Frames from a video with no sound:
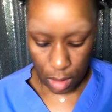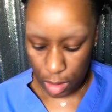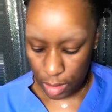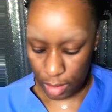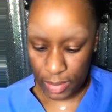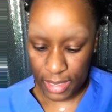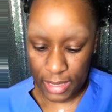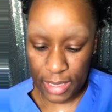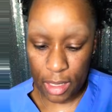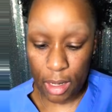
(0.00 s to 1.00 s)
They're
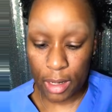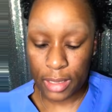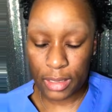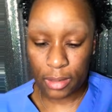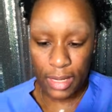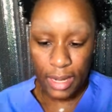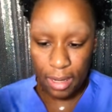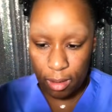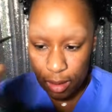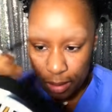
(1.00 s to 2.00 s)
completely gone. So
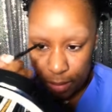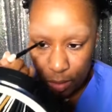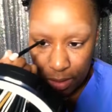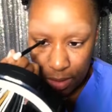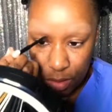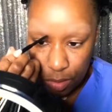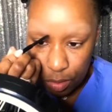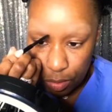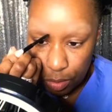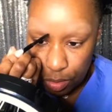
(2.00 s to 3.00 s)
now I'm going
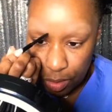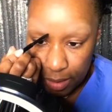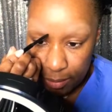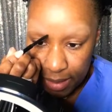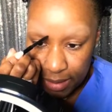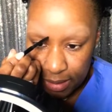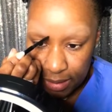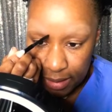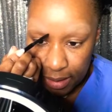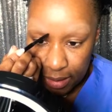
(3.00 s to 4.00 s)
to draw in my
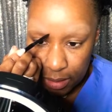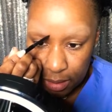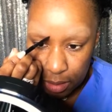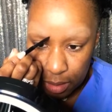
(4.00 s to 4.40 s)
zigzags.